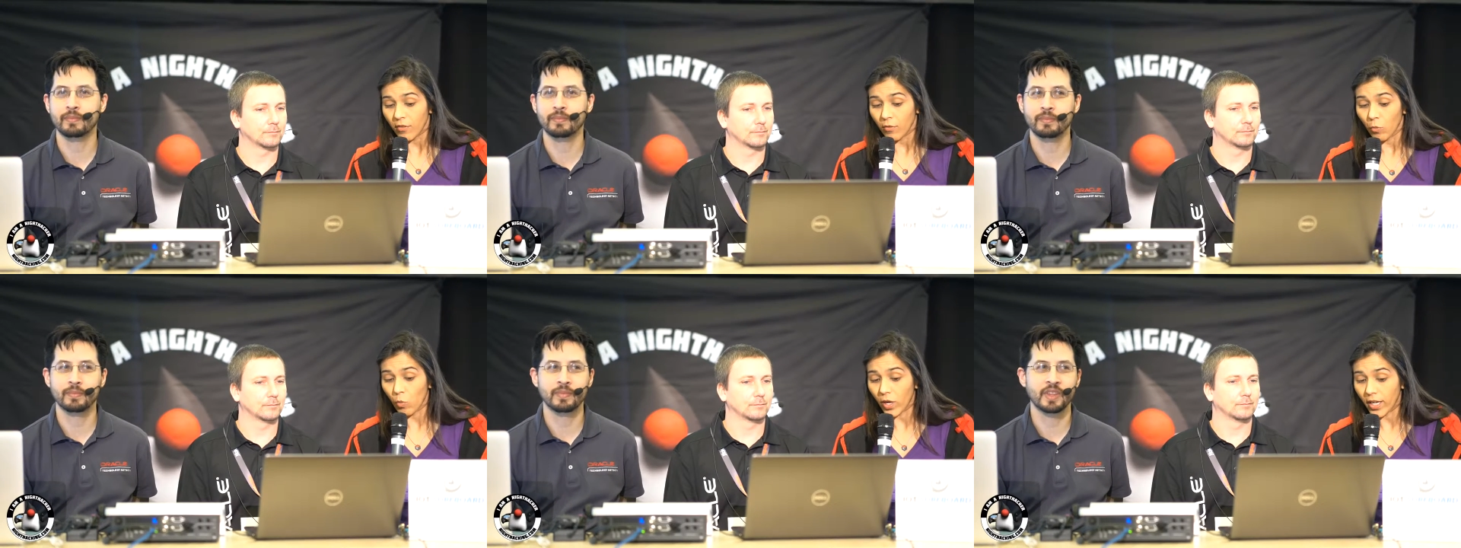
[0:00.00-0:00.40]

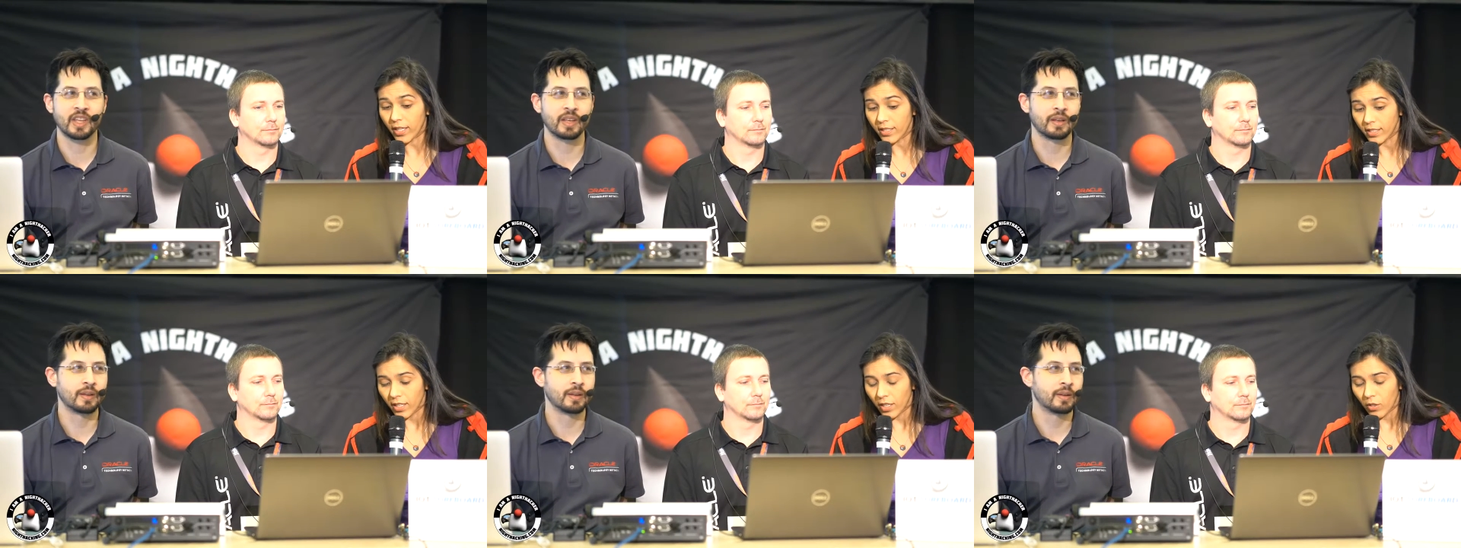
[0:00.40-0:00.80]
Speaker 1: One
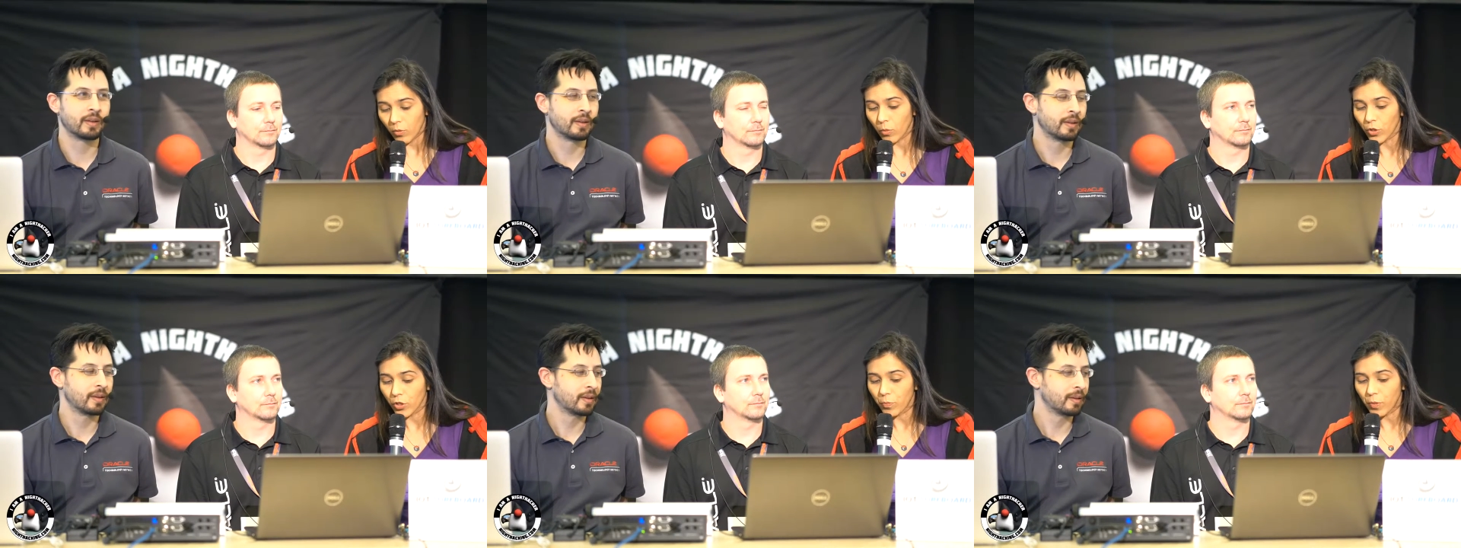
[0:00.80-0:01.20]

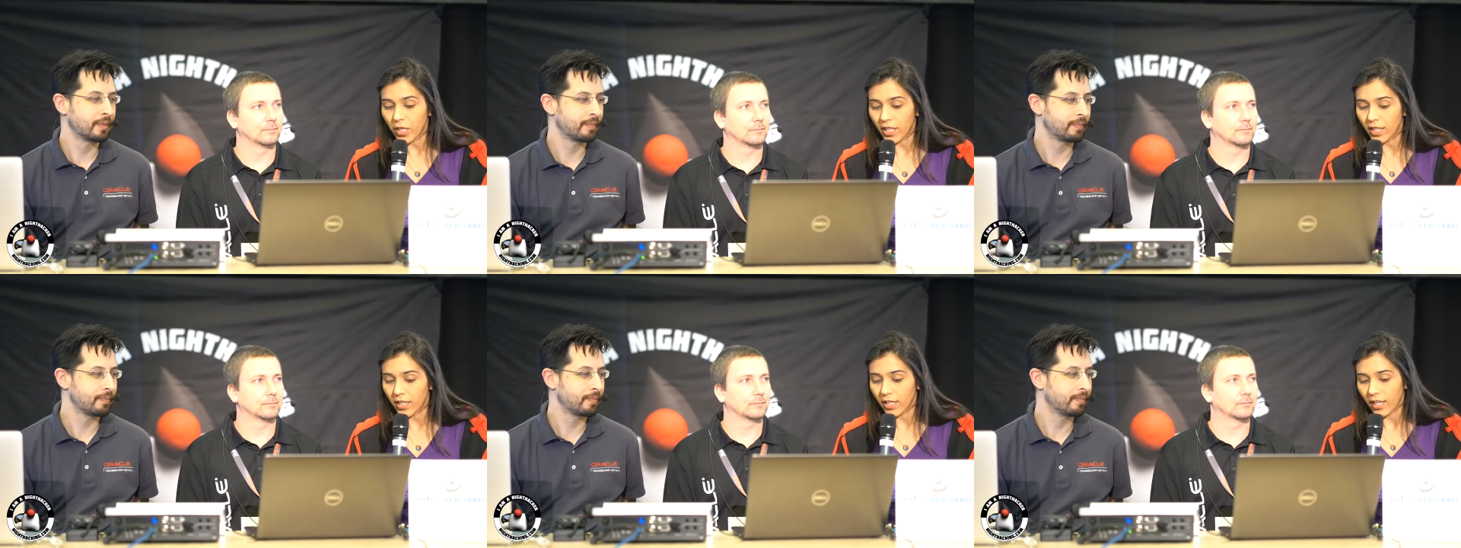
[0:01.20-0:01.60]
would
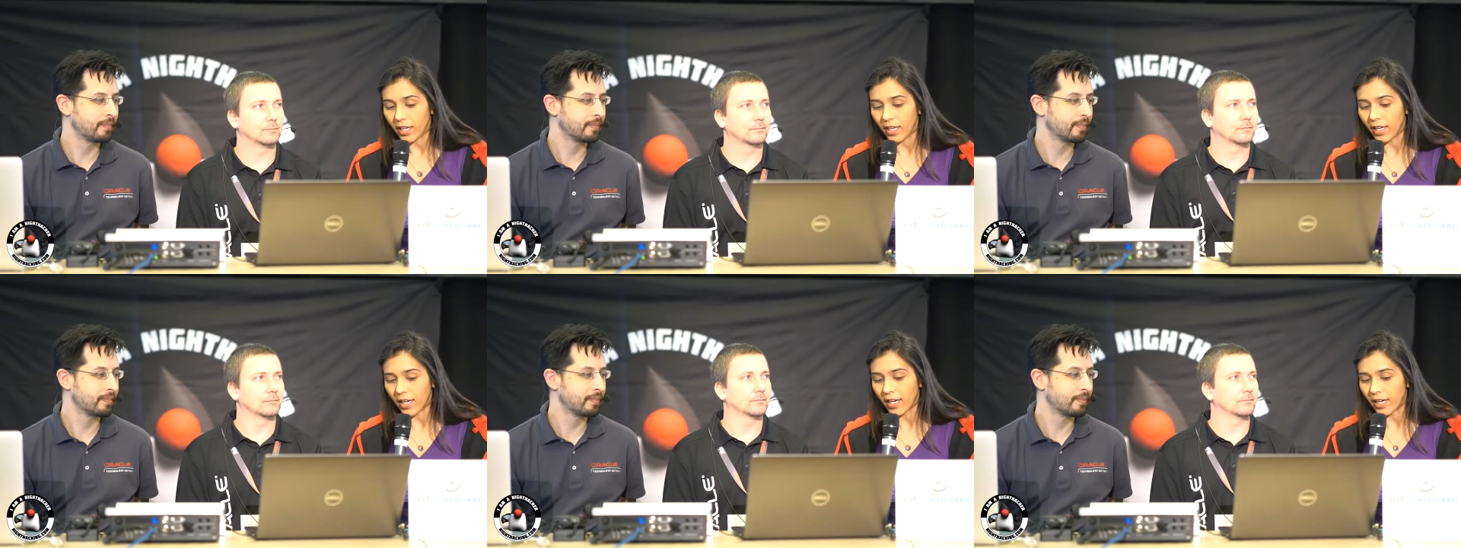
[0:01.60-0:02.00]
be
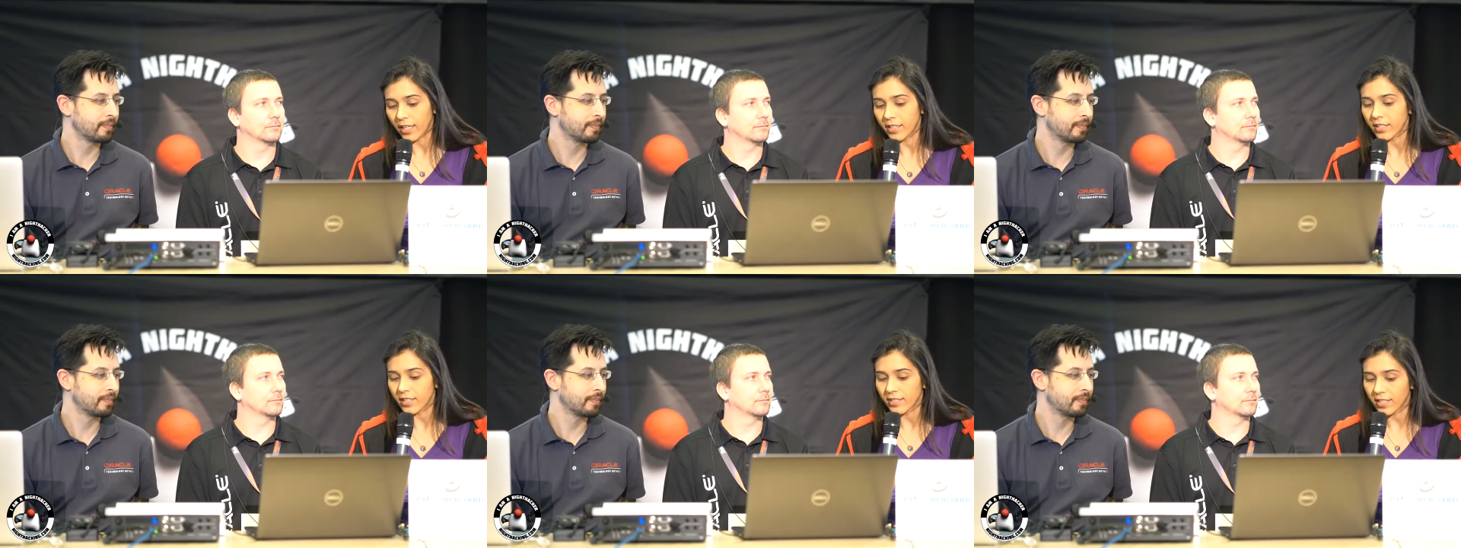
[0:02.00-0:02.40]
uh,
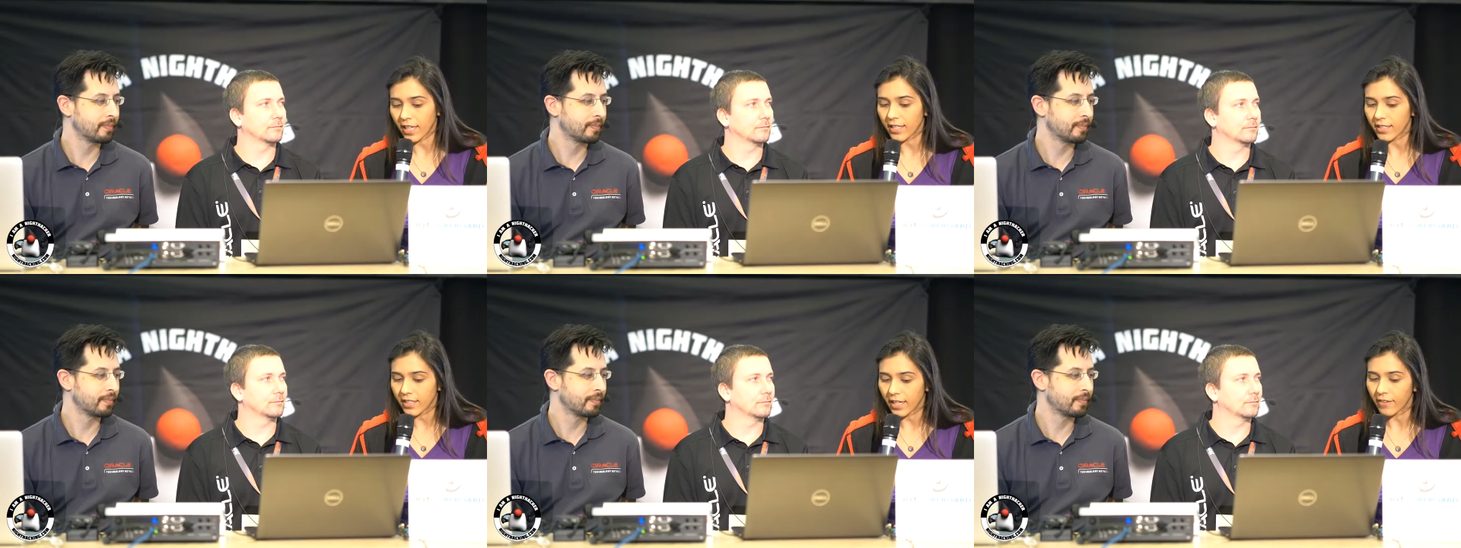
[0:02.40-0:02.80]

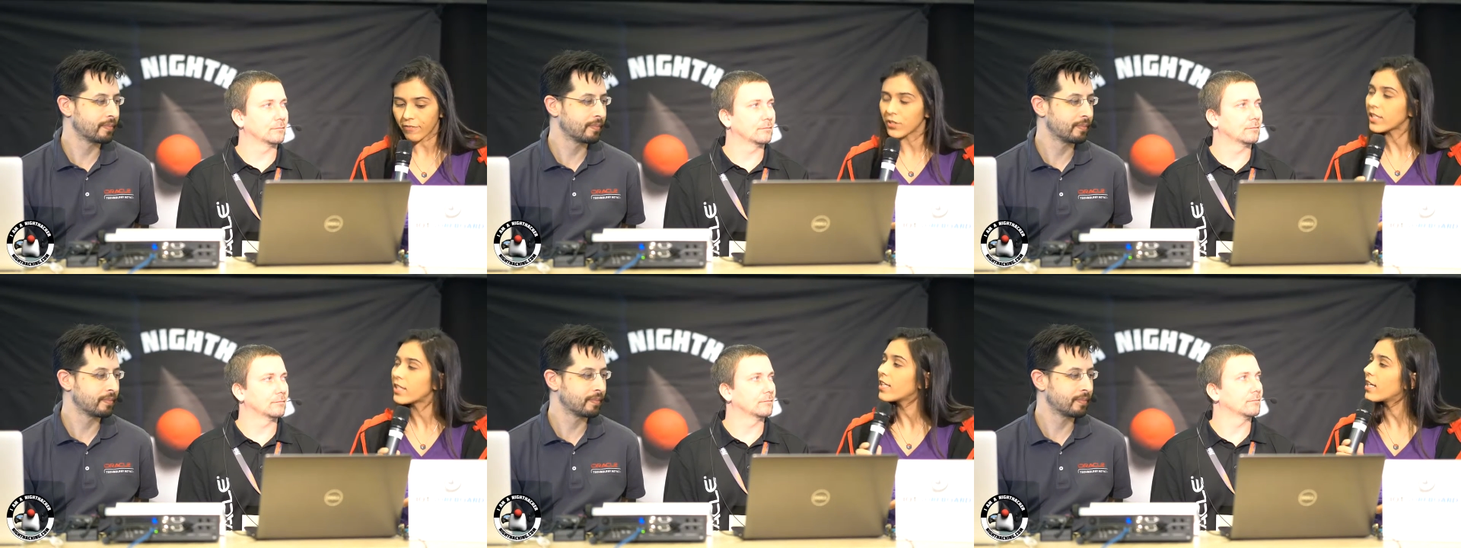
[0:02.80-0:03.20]
understanding
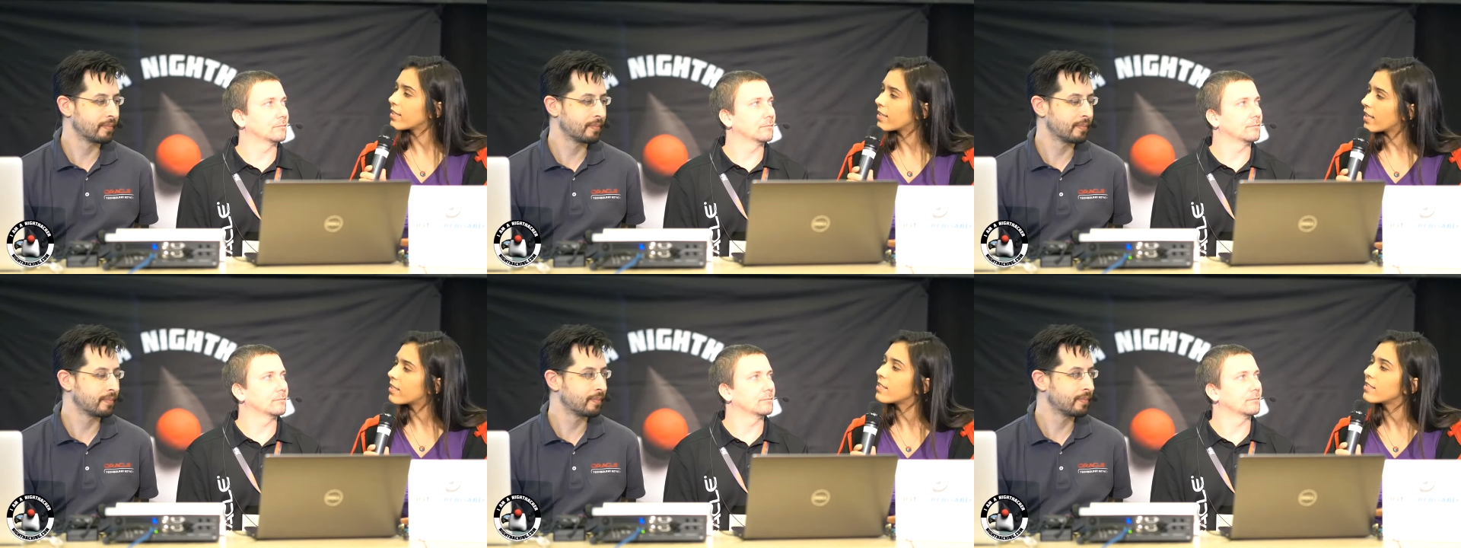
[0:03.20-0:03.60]
everything
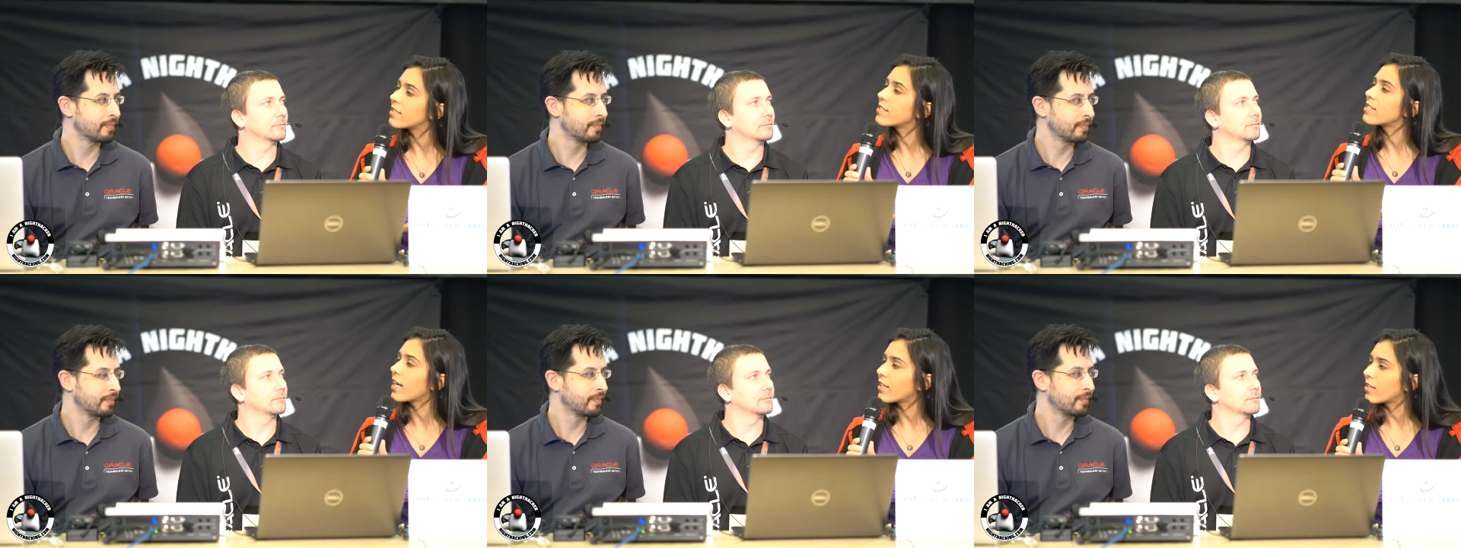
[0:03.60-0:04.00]
that is
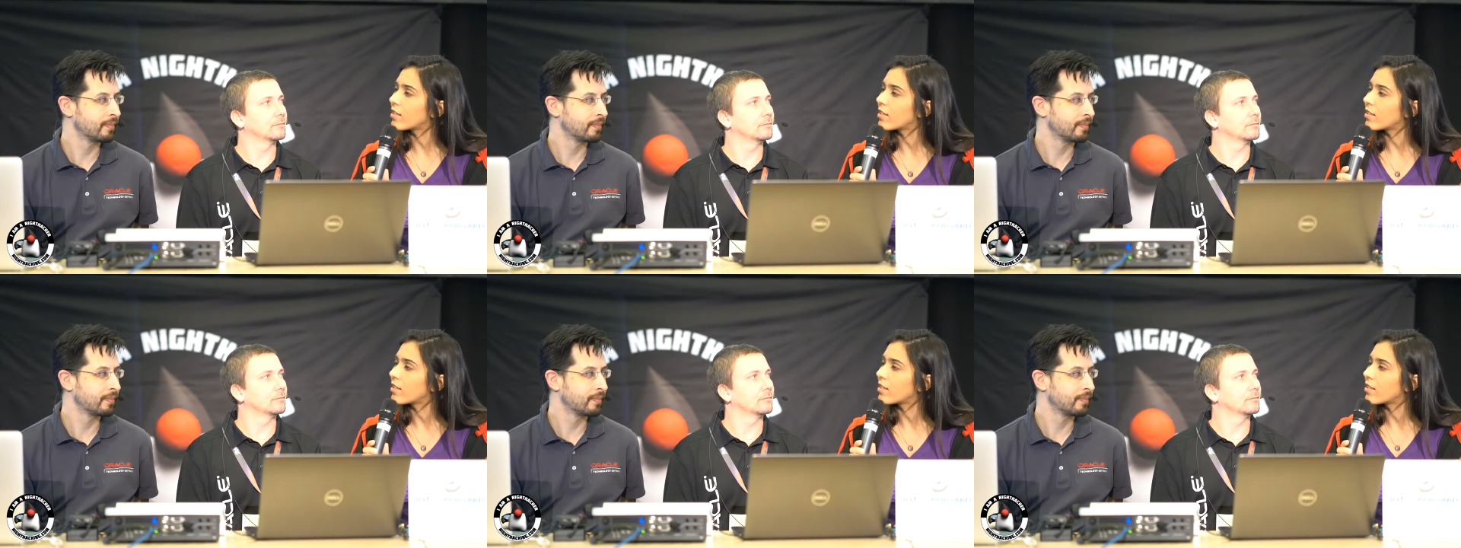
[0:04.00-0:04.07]
inside the